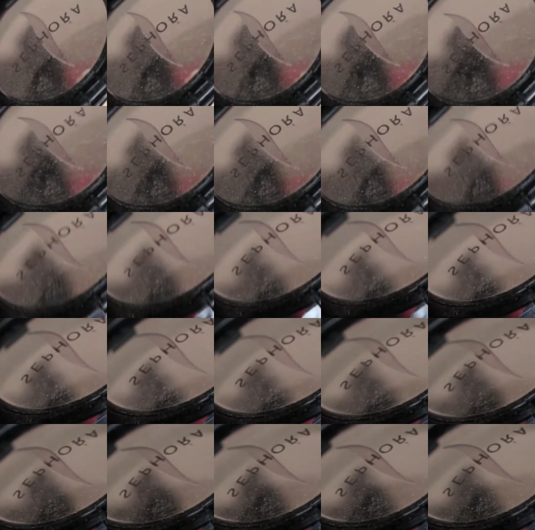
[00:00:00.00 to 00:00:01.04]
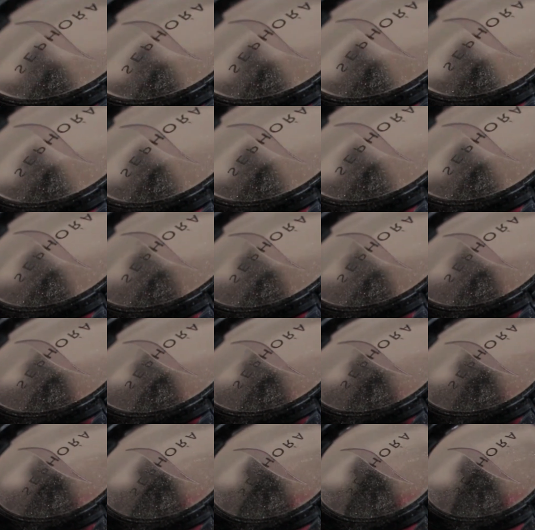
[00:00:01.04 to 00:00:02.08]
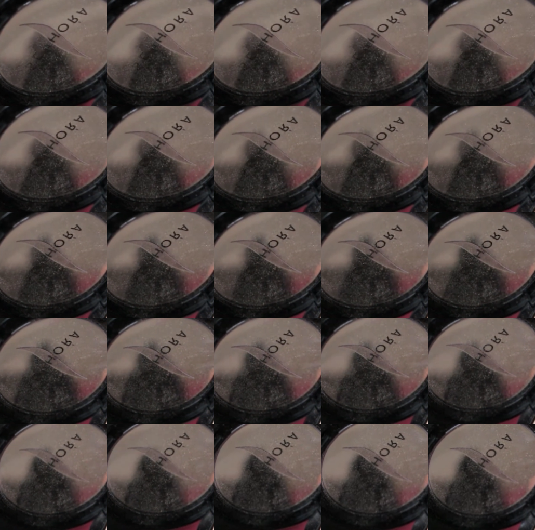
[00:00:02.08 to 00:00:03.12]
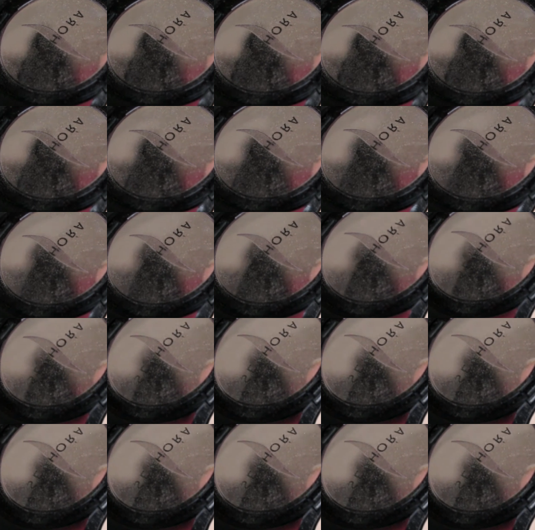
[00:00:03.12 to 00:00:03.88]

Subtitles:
02, and I'm wearing it right now. It's so pretty.